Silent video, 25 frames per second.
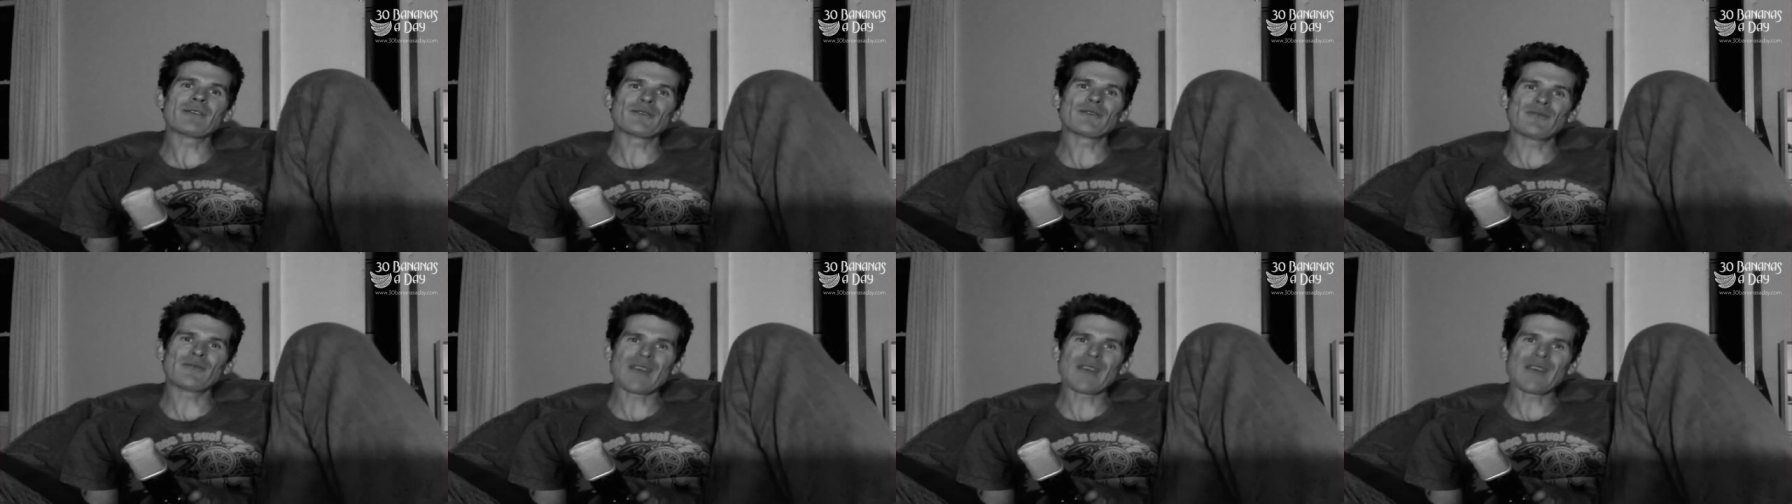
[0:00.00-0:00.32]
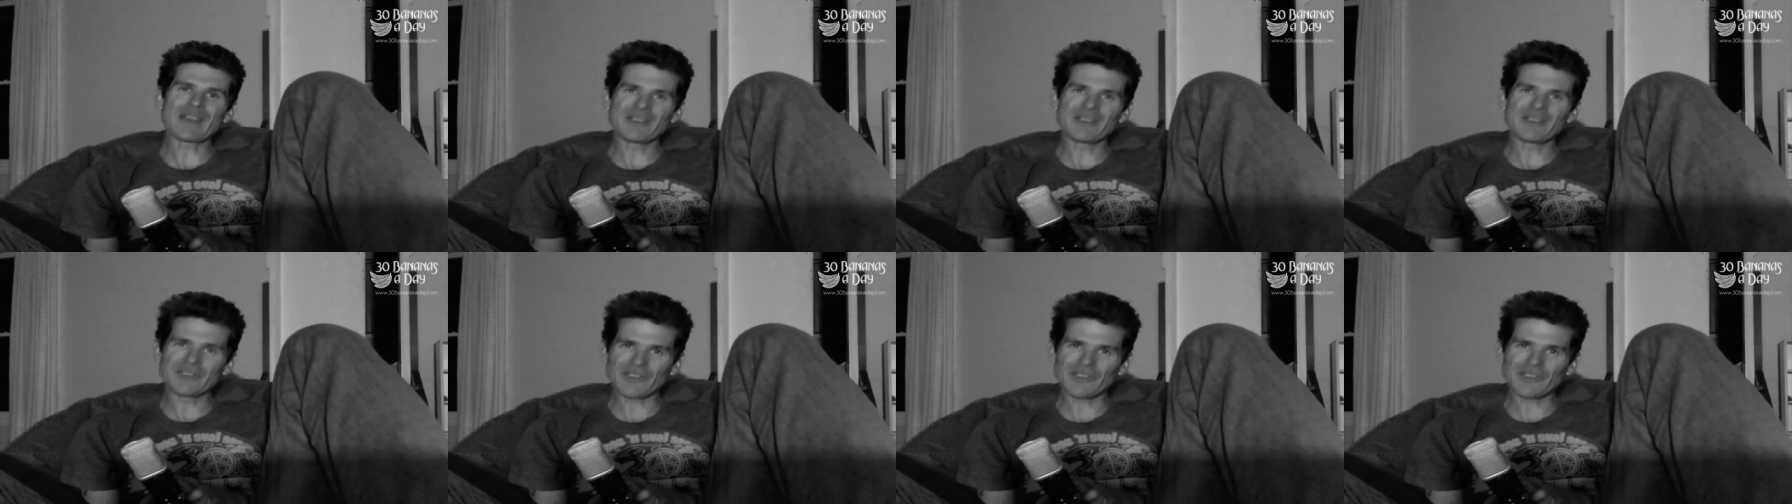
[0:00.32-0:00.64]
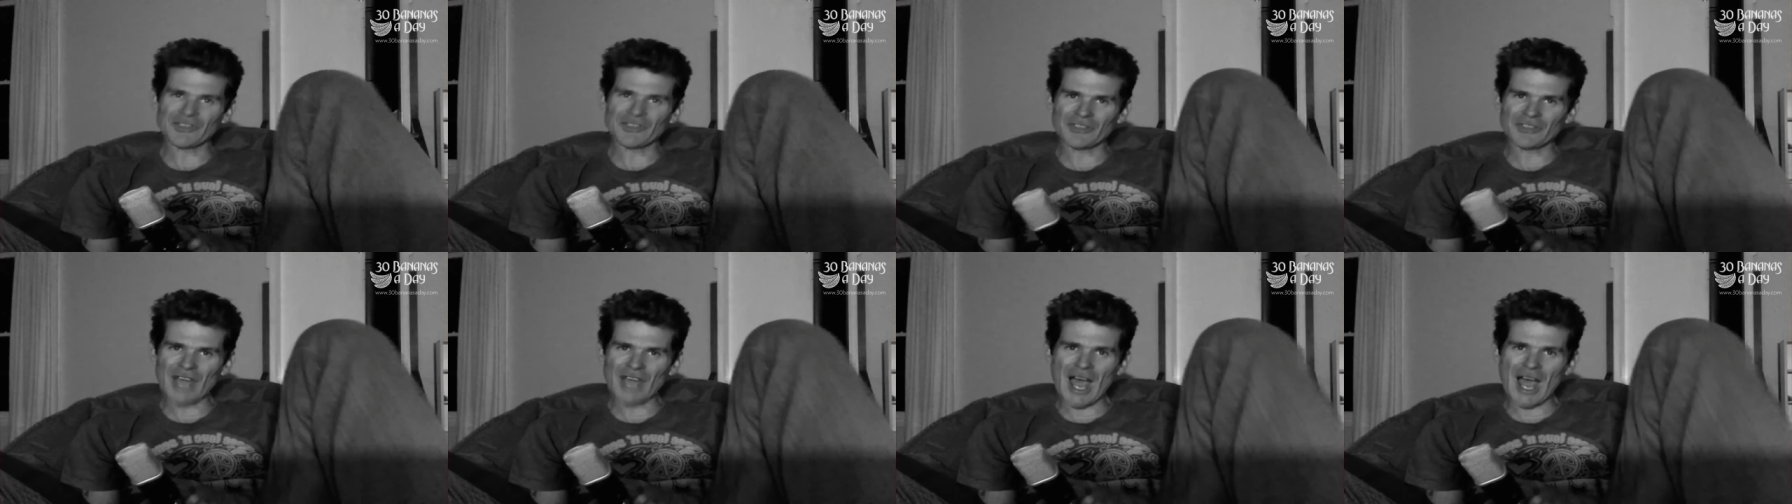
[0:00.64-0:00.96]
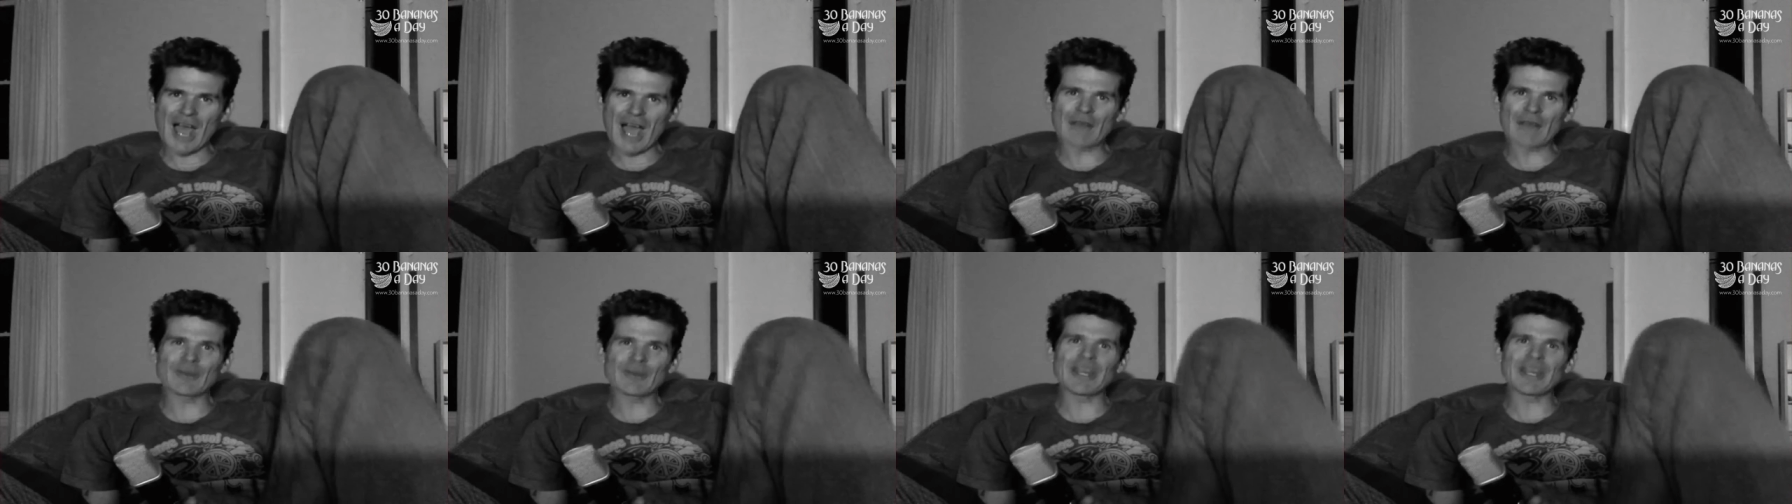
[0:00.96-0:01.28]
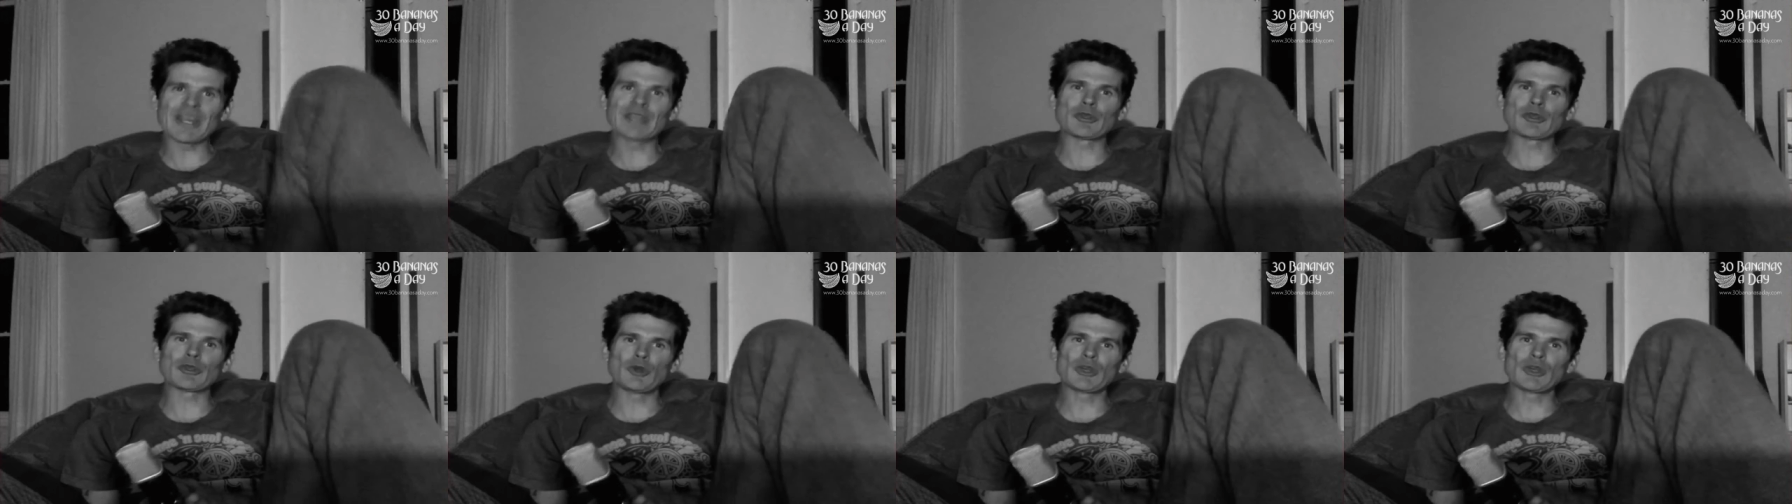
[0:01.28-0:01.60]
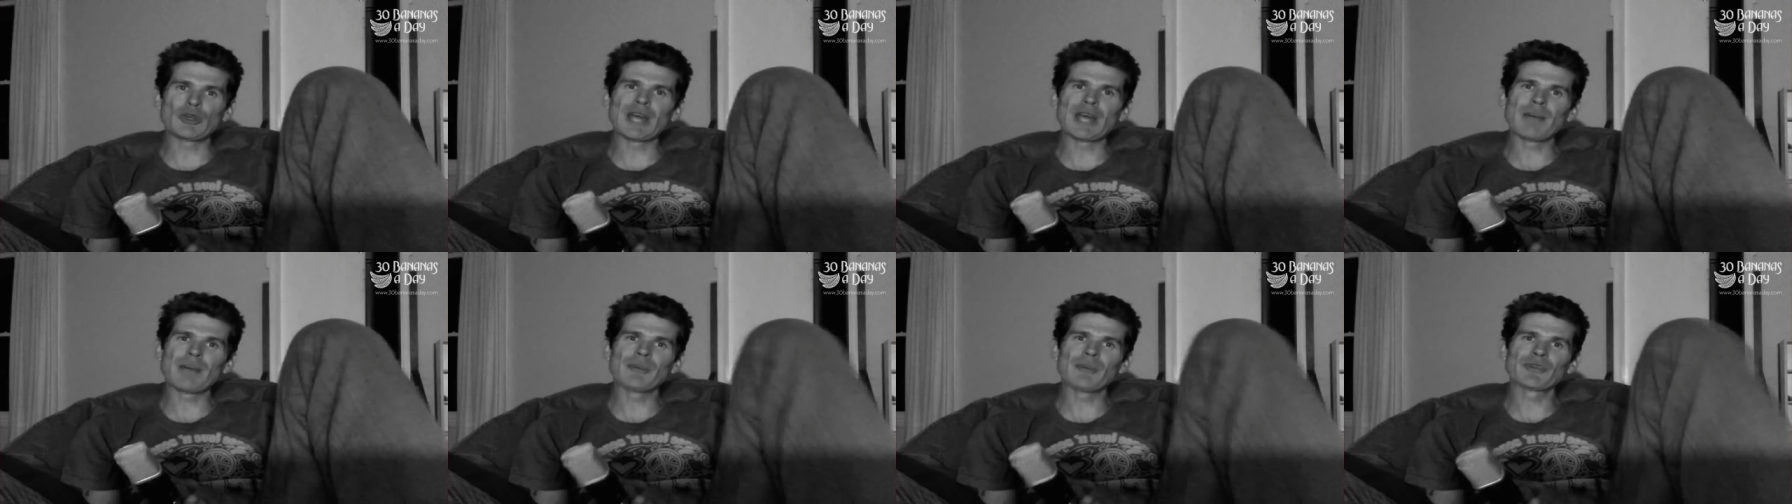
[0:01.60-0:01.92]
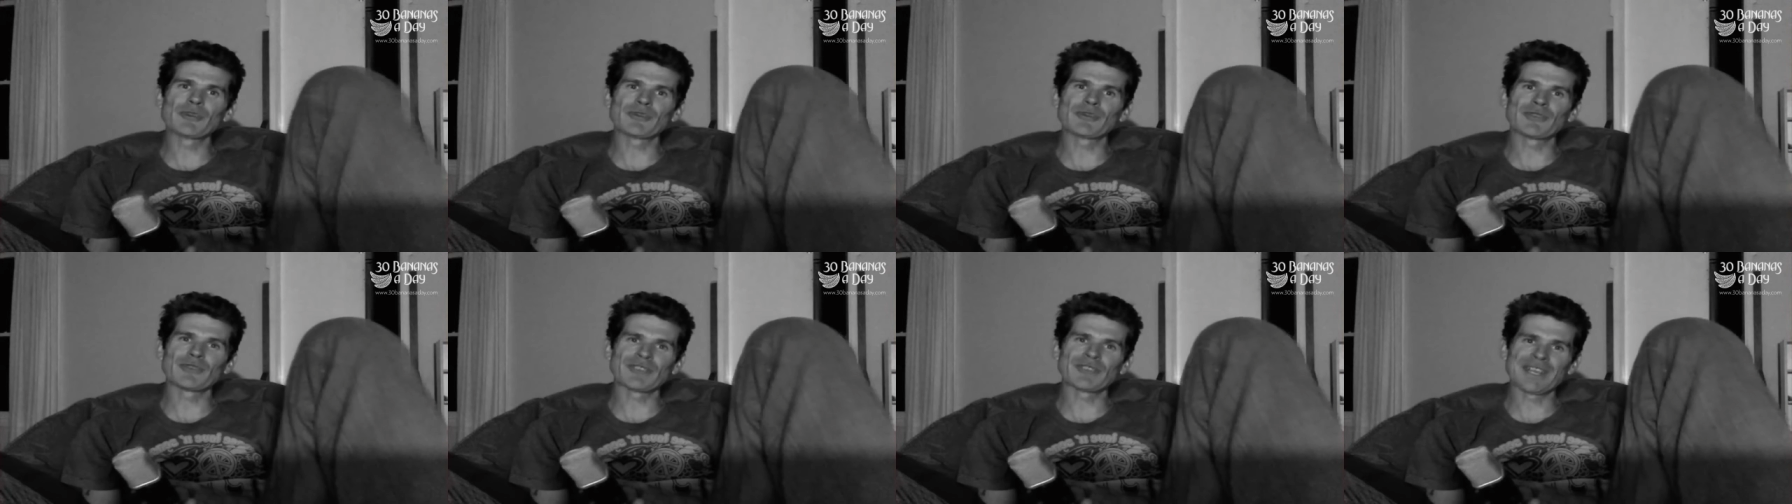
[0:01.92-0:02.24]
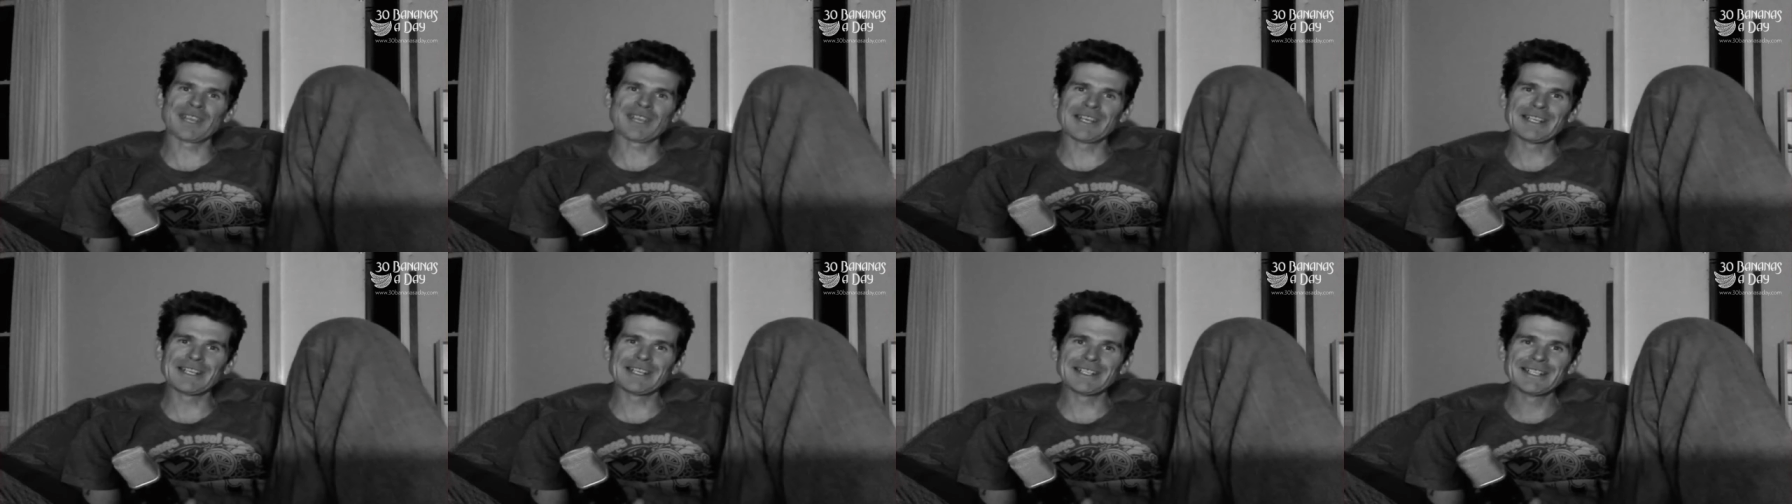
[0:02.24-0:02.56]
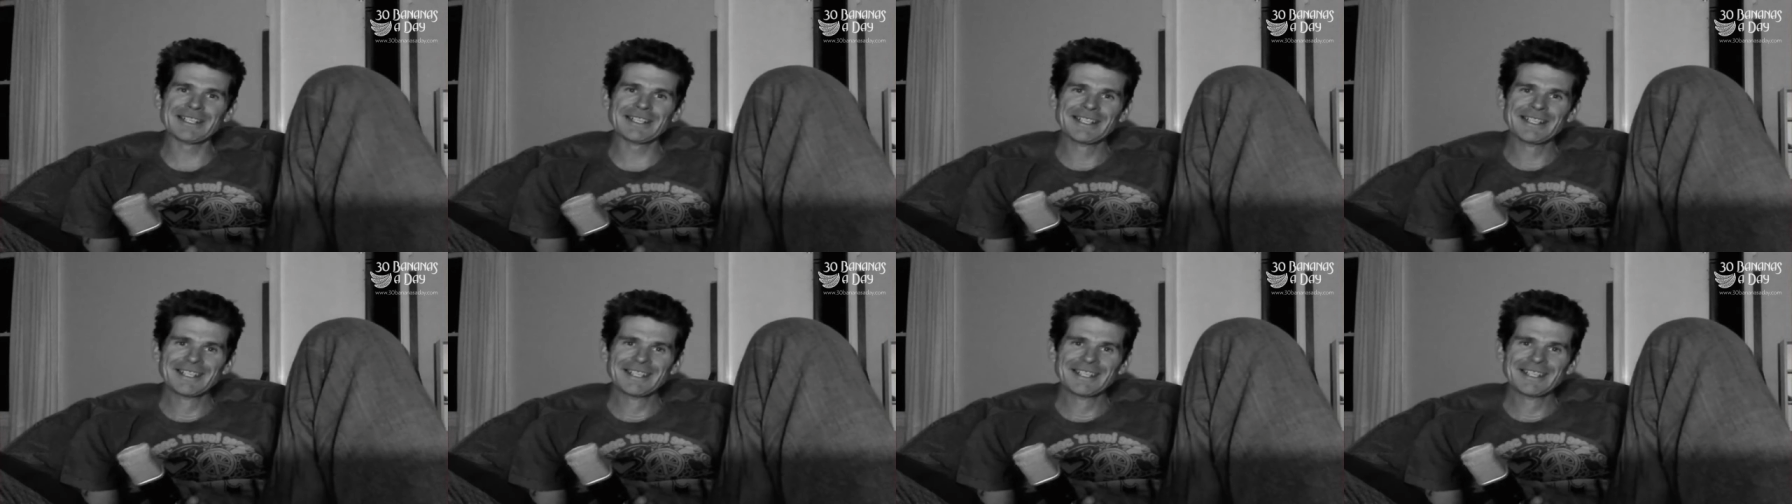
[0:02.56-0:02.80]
to fucking starve and eat cucumbers for dinner,